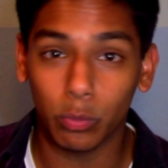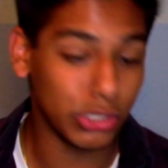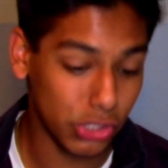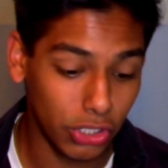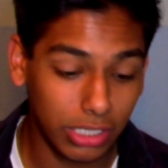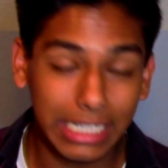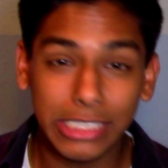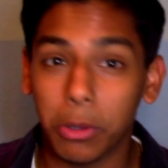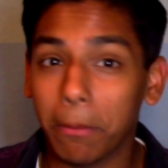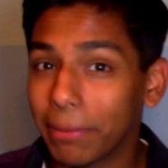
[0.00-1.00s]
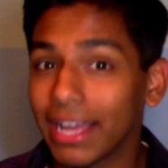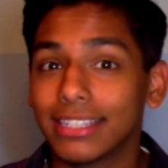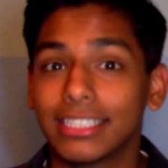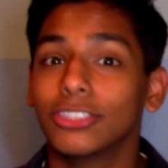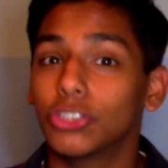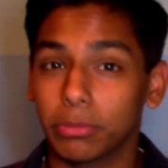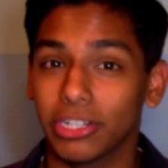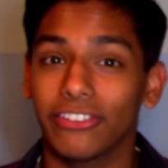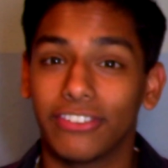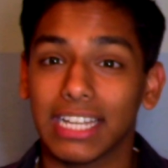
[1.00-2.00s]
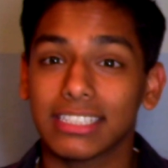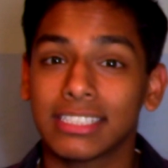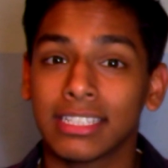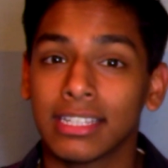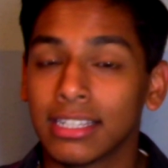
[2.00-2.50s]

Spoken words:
which could lead to a bad domino effect.